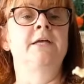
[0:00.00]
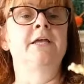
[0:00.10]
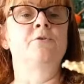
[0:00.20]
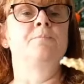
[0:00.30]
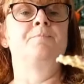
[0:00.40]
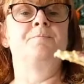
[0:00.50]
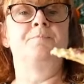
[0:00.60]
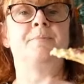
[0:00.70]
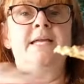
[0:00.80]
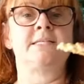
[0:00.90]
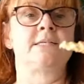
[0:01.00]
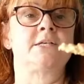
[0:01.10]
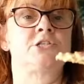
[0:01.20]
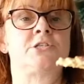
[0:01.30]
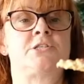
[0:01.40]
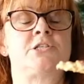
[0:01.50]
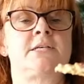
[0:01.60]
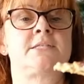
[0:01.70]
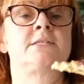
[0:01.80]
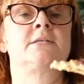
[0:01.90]
your pizza
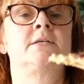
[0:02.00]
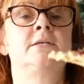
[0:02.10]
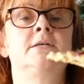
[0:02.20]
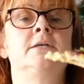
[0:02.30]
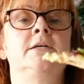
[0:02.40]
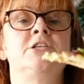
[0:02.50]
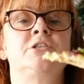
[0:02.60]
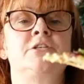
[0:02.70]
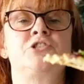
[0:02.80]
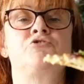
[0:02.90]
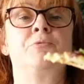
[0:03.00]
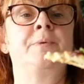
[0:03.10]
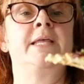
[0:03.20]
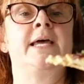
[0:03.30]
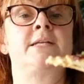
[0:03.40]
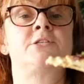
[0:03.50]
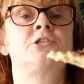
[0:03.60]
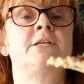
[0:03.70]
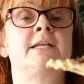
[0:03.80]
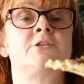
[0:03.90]
shouldn't droop at the end,
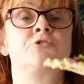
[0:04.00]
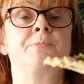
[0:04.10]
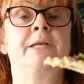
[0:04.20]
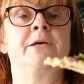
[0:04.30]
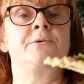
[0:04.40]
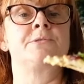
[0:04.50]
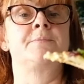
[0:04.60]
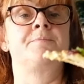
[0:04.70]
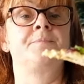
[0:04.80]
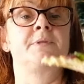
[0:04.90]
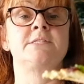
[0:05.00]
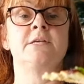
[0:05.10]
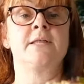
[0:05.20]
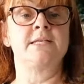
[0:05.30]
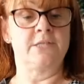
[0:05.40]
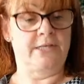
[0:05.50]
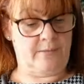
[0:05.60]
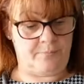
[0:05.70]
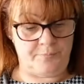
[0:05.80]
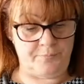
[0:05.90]
shouldn't get a droopy nose. So that's
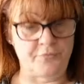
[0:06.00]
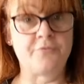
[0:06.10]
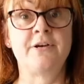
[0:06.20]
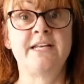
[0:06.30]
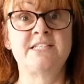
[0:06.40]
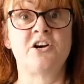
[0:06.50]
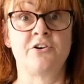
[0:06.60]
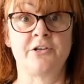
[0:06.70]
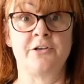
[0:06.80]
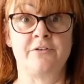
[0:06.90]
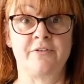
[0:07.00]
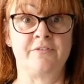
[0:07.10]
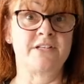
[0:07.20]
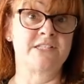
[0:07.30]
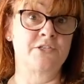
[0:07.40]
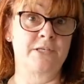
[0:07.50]
looking pretty darn good, if you say so